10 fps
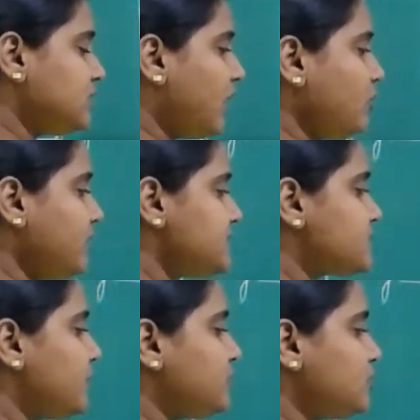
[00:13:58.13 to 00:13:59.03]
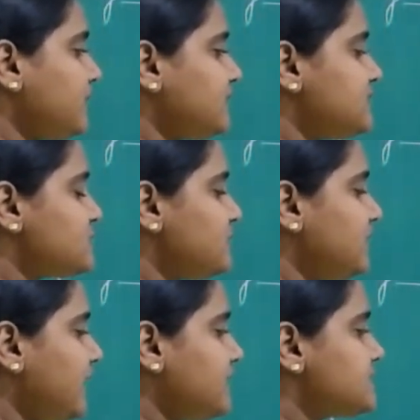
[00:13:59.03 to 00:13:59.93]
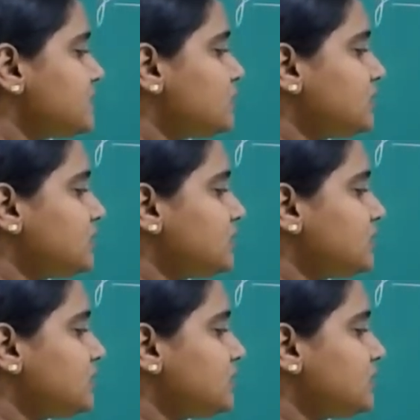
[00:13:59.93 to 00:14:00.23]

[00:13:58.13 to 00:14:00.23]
ground is going to make this Va is equal